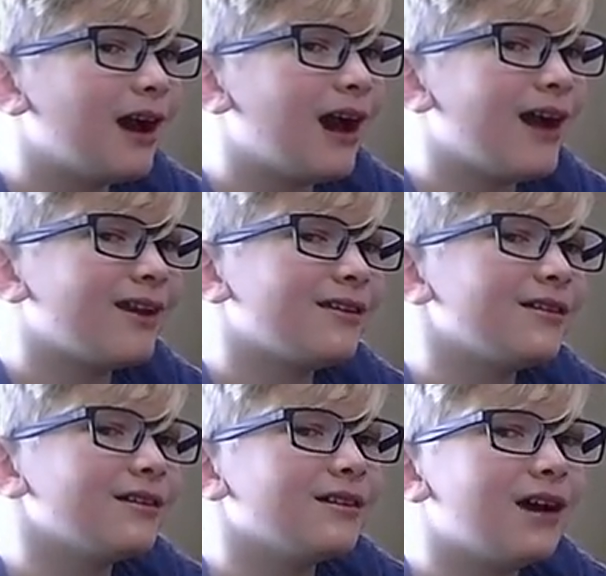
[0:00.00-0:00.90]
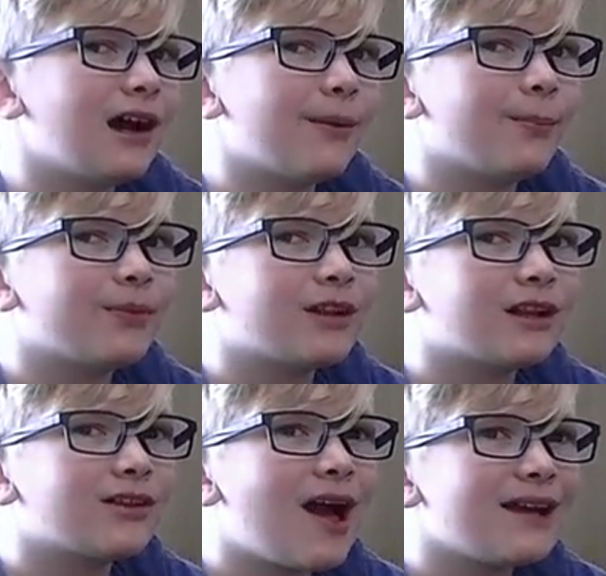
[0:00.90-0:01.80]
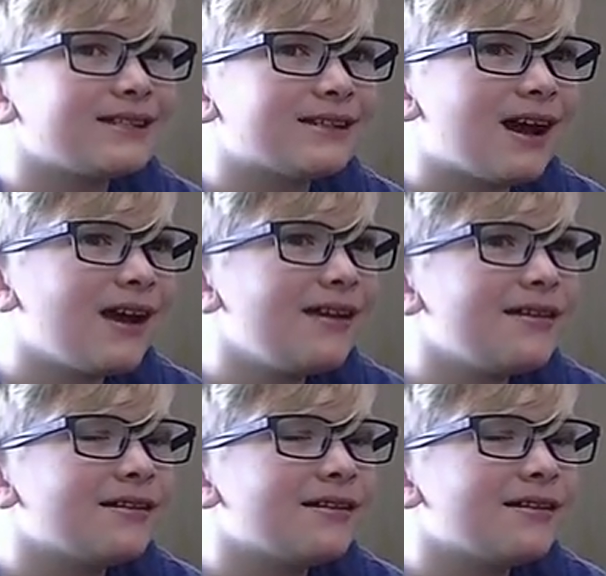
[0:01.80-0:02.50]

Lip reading: And last night,